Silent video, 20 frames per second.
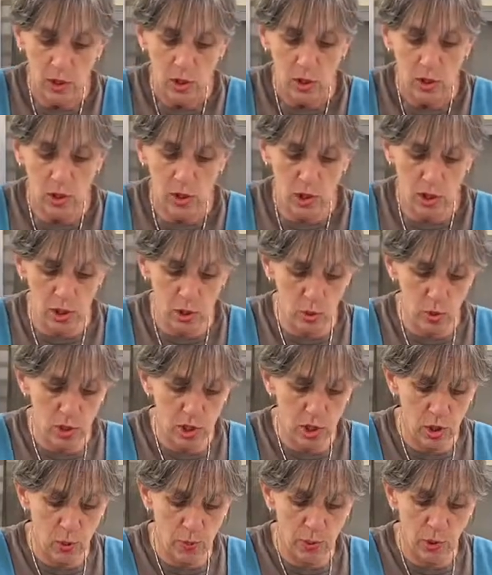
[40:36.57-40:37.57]
So
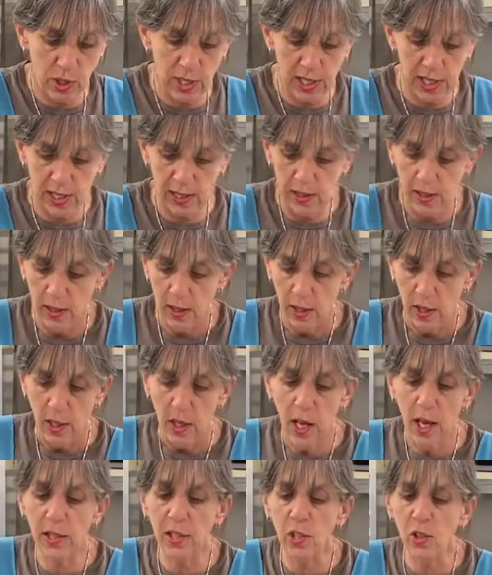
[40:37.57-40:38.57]
pretty.
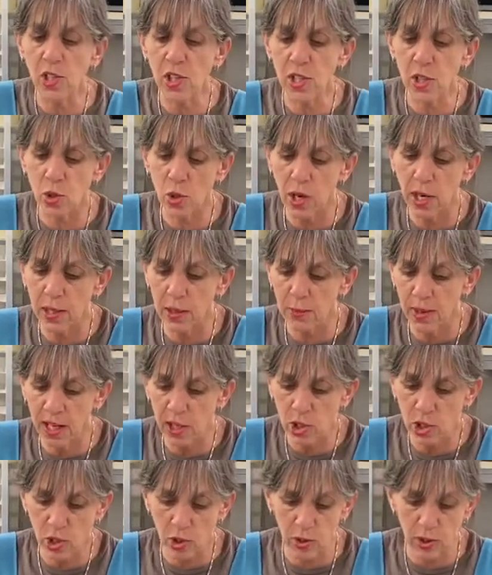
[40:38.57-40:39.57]
And you're just trying to make
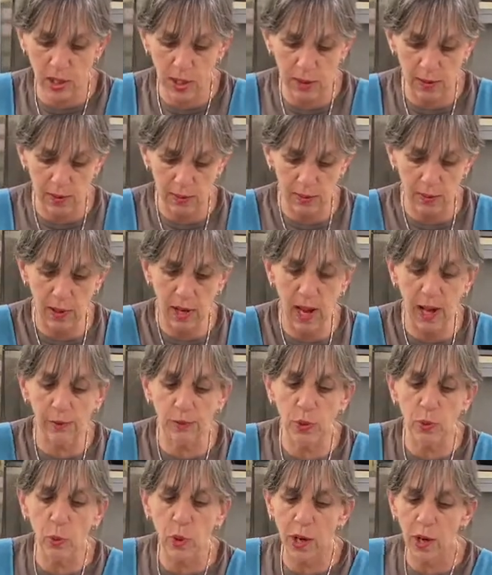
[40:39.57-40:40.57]
sure that
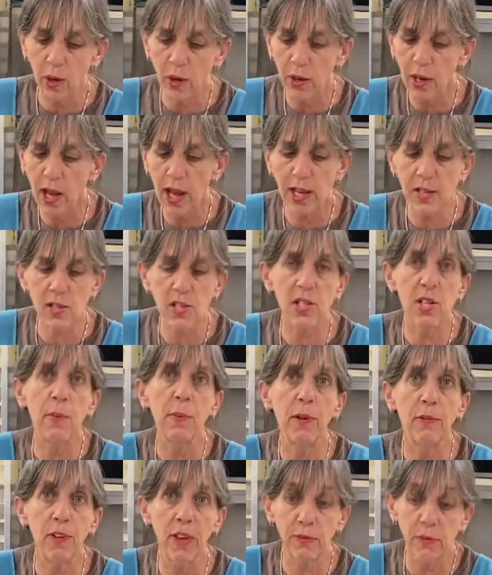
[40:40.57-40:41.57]
everywhere has some
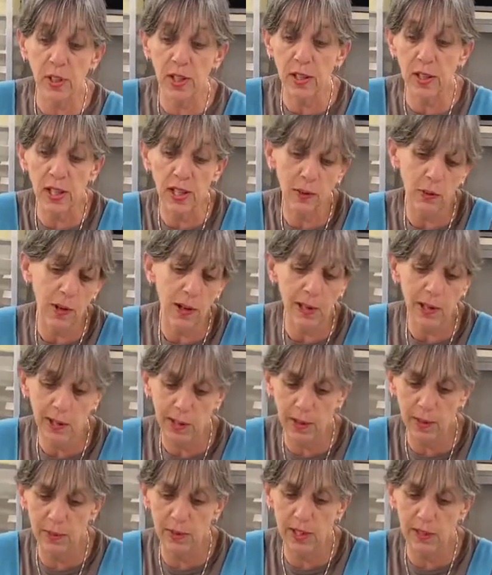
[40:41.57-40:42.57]
of everything, right?
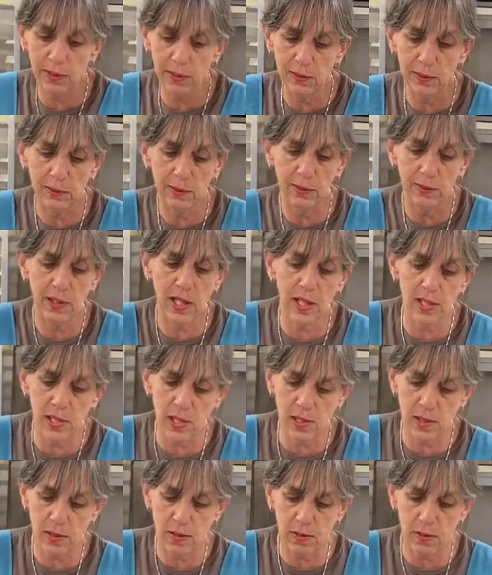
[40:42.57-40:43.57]
I mean,
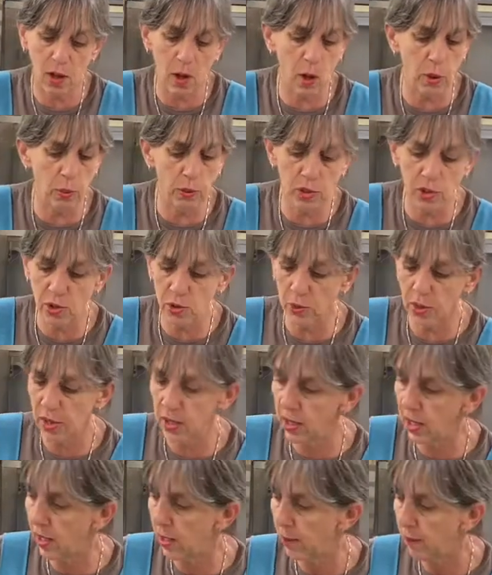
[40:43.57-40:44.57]
that's all we're doing
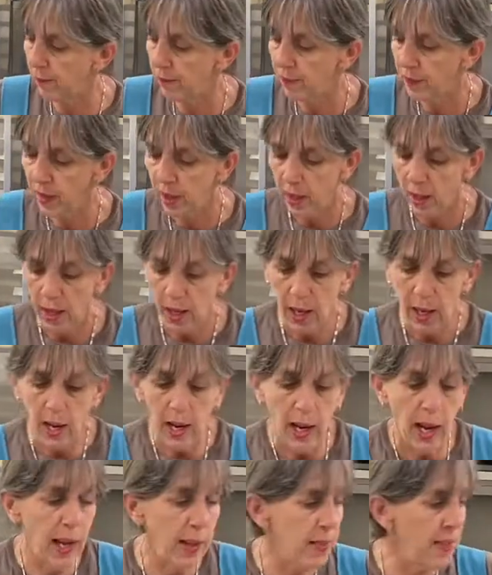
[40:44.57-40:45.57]
there.
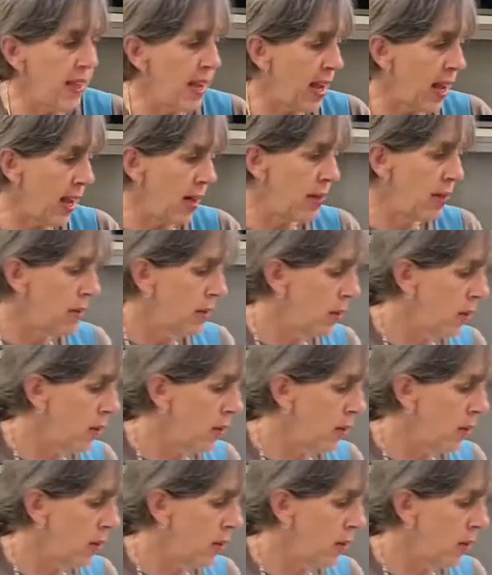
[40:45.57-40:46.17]
And then